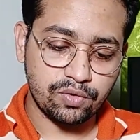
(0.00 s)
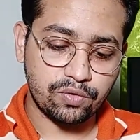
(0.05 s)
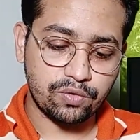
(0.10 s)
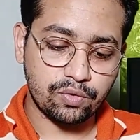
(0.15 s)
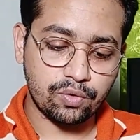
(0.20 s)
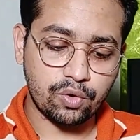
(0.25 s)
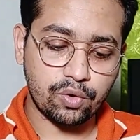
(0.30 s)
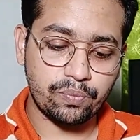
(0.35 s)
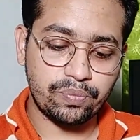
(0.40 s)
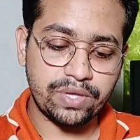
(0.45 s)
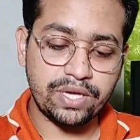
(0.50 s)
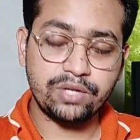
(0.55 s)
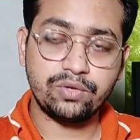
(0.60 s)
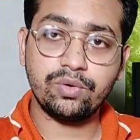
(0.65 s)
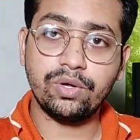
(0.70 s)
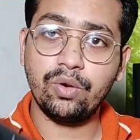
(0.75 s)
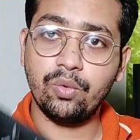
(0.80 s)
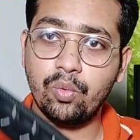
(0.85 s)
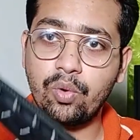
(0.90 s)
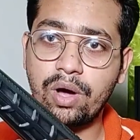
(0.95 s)
so
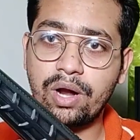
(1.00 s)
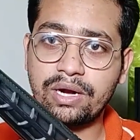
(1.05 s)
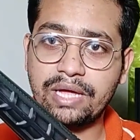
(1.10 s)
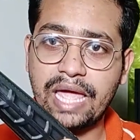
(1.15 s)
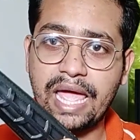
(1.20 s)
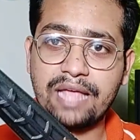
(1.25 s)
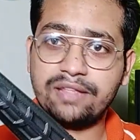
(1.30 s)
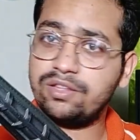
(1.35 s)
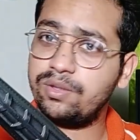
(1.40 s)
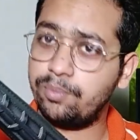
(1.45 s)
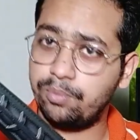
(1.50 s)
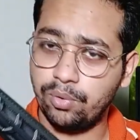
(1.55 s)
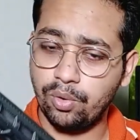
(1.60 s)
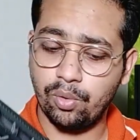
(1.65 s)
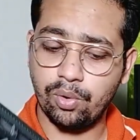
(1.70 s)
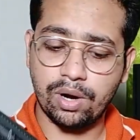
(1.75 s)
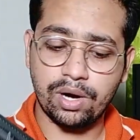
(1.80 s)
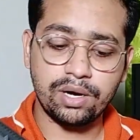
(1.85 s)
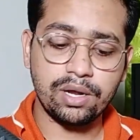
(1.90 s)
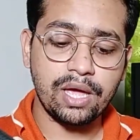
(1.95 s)
it will work as a
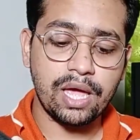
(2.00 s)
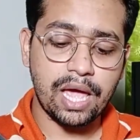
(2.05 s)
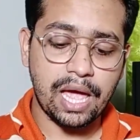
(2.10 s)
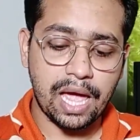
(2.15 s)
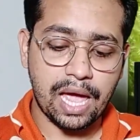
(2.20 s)
blower,